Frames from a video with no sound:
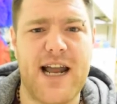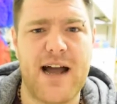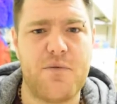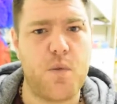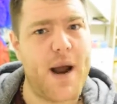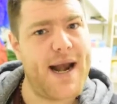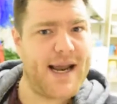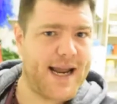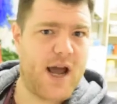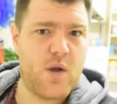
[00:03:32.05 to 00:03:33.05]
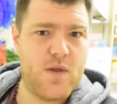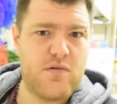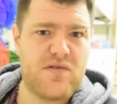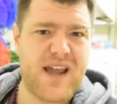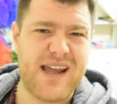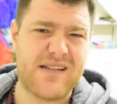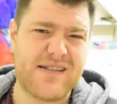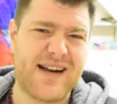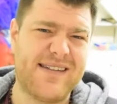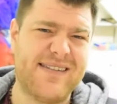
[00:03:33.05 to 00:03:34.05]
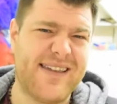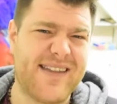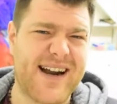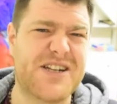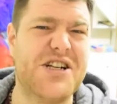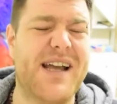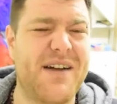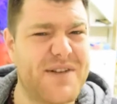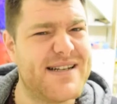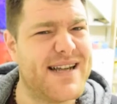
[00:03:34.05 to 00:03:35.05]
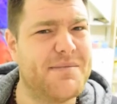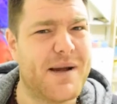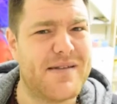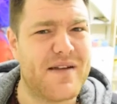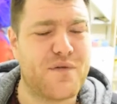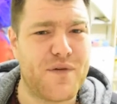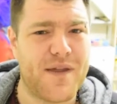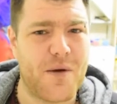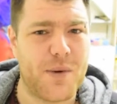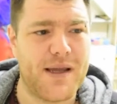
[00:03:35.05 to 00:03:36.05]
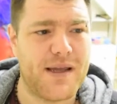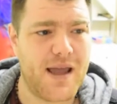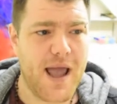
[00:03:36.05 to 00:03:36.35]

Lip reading: have when I get on those scales and I see that actually I haven't done myself for that week?